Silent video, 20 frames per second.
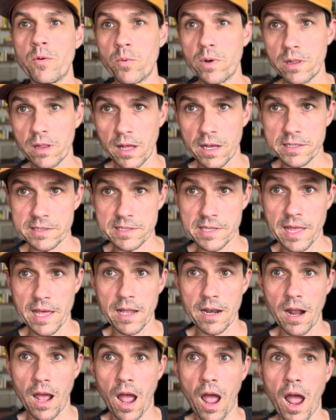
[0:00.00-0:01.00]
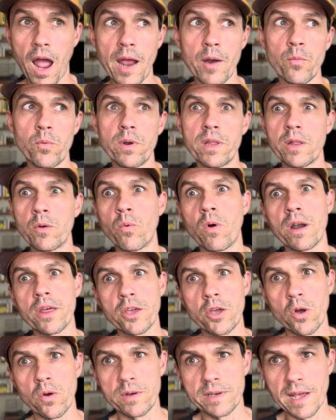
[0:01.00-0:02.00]
realize that I really want to
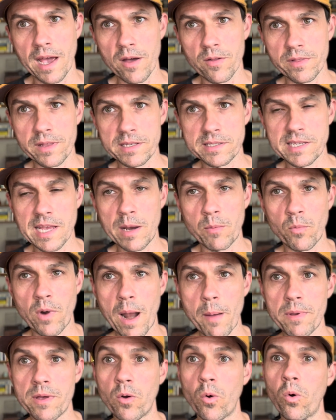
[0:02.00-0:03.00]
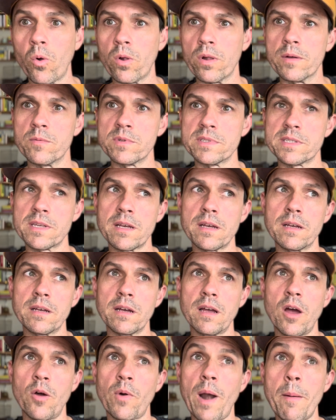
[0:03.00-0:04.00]
go down the same rabbit hole. It was
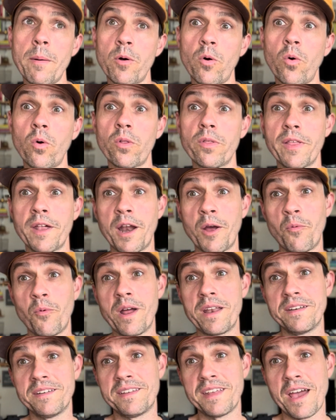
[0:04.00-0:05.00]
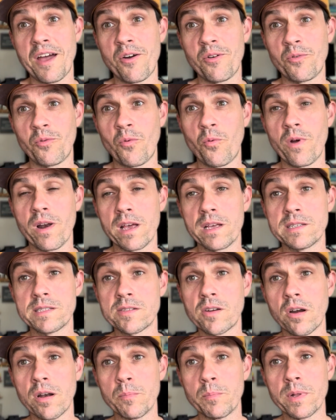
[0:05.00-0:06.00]
a rabbit hole that I went down when I
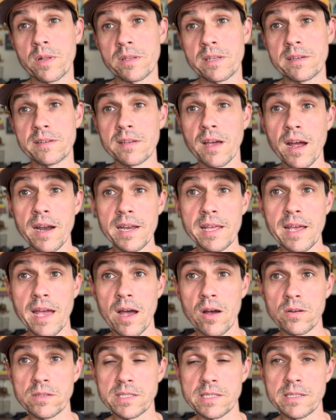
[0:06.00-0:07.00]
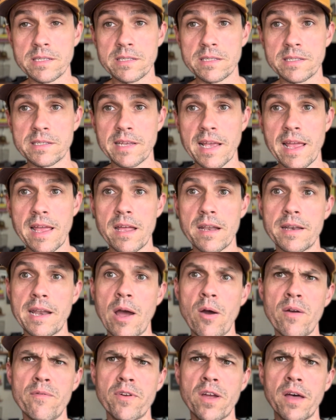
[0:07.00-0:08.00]
started building tiny houses. And
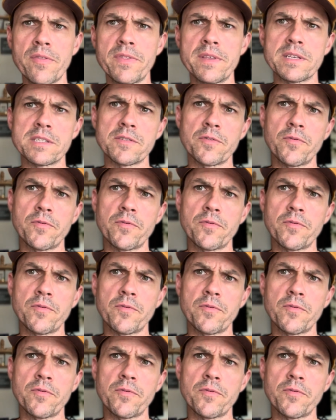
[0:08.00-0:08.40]
now I've got this